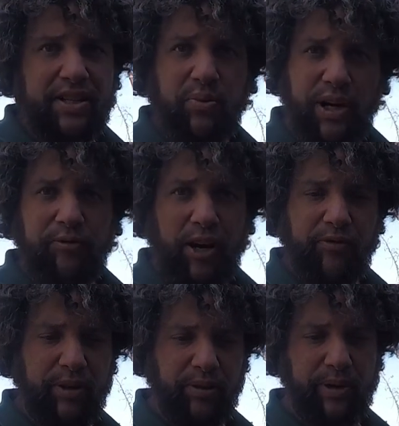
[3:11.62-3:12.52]

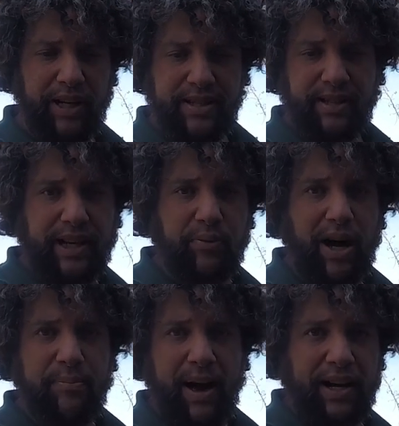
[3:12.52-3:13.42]
25 millimeters
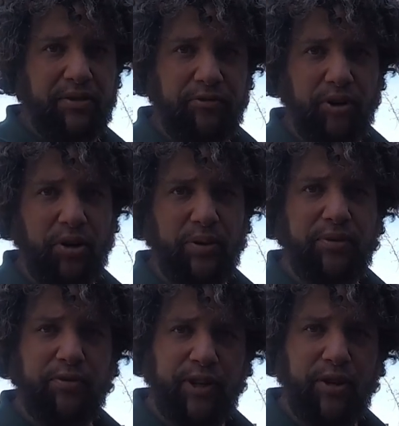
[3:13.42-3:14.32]
leeway back and forward
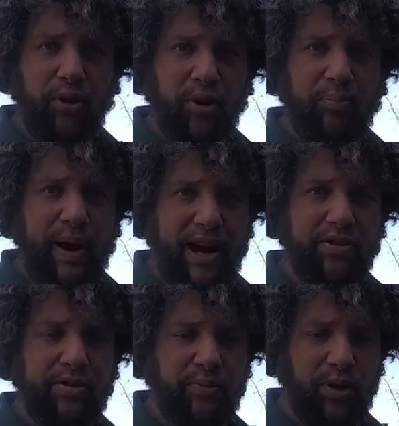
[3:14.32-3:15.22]
for your
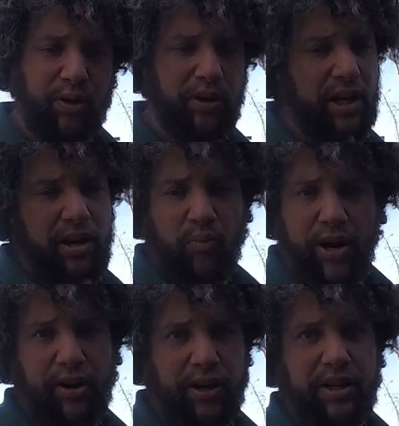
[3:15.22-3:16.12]
boundary wall.
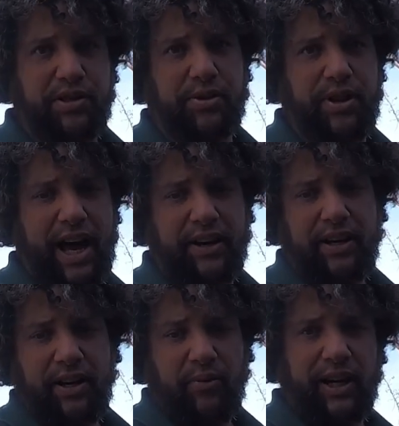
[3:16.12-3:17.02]
We're not going to do that.
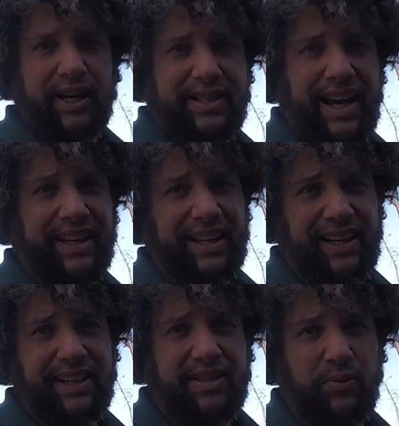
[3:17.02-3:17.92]
We're going to take a
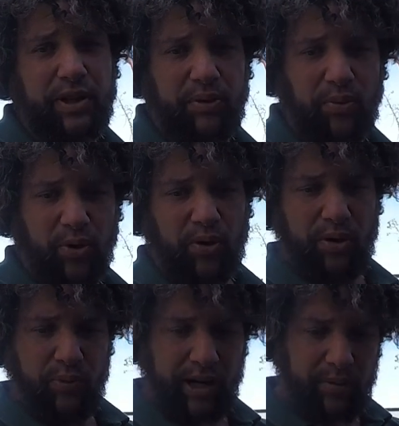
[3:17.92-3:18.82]
hit to win the
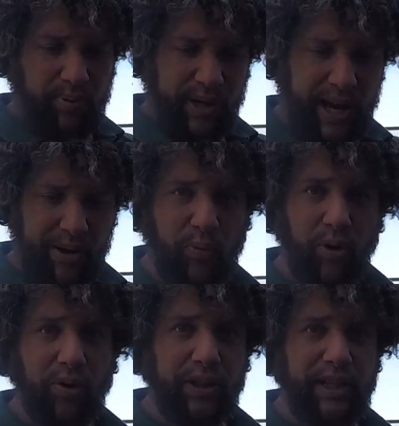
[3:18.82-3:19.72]
war. We're going to bring our
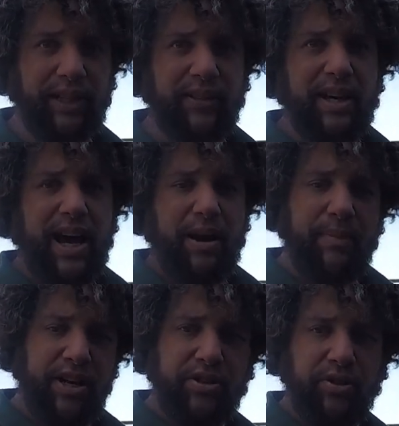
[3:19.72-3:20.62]
wall in and
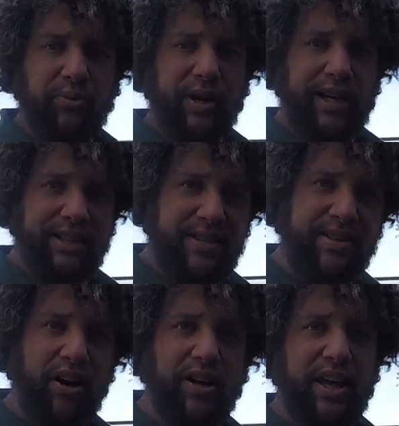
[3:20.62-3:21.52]
make sure that we're
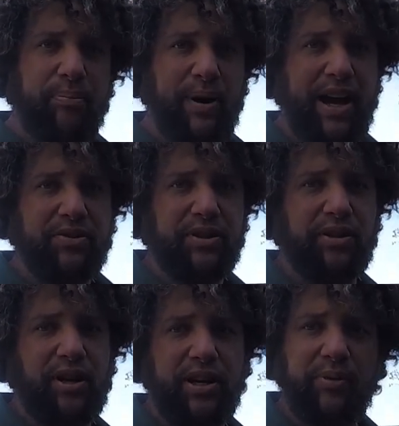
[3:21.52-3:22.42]
inside that boundary
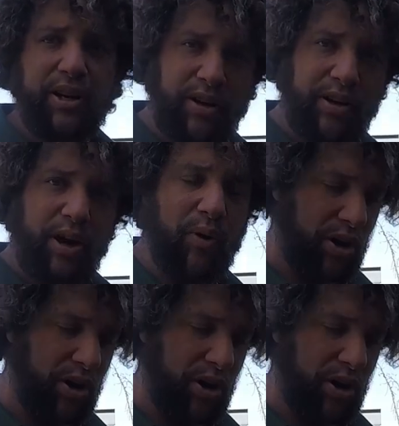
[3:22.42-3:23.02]
line and we don't go